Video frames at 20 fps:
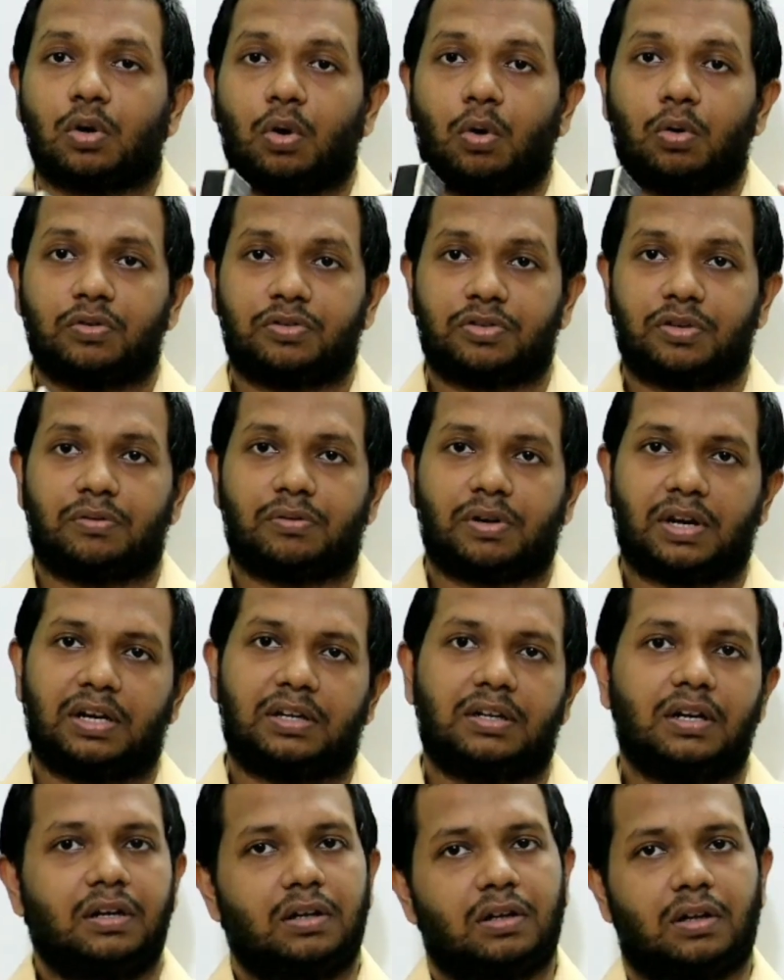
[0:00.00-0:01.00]

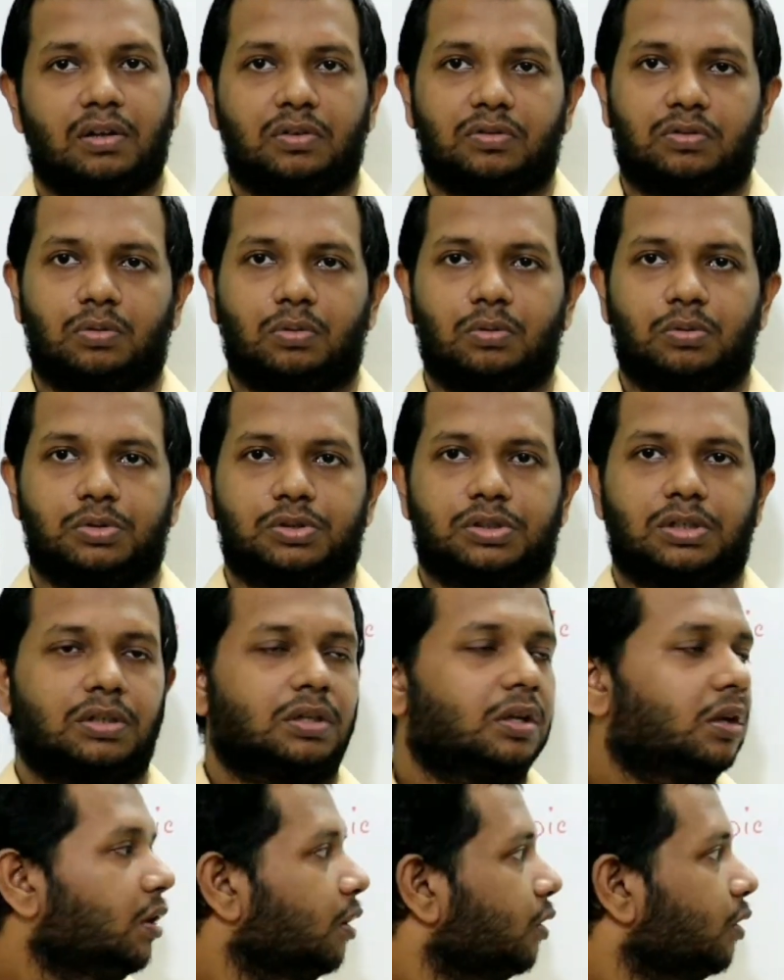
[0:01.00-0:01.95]
concentrated solution.